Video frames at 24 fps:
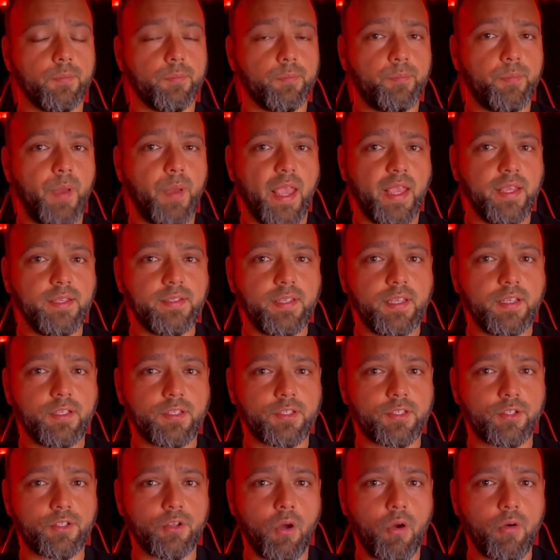basic
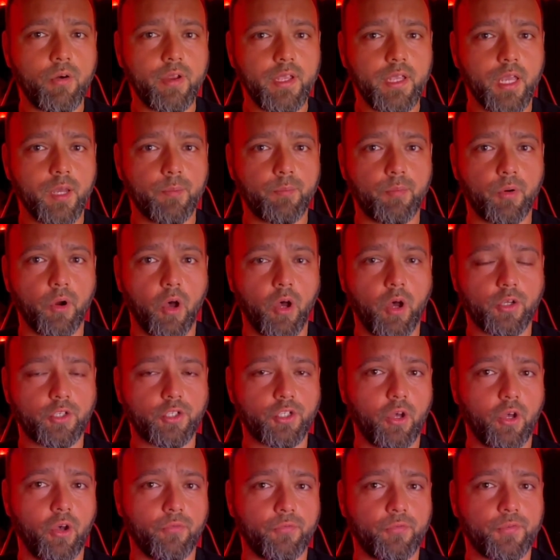story approach
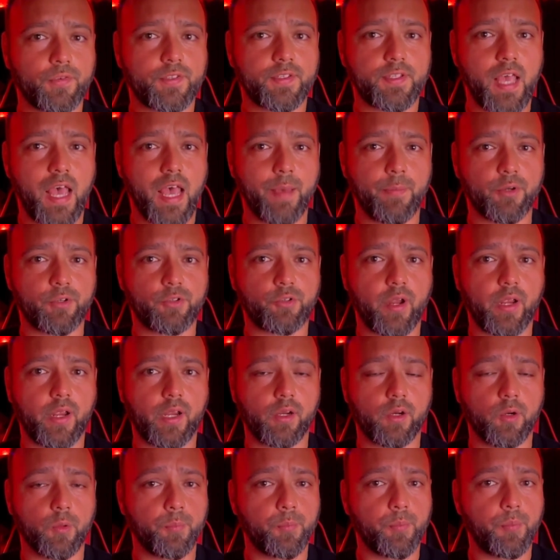of Cyber
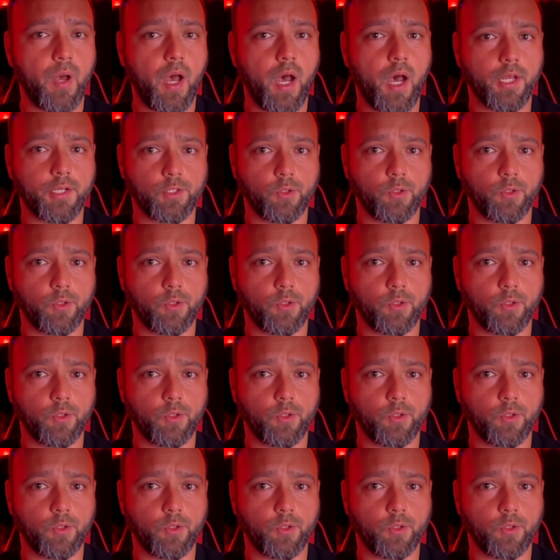Tracker Part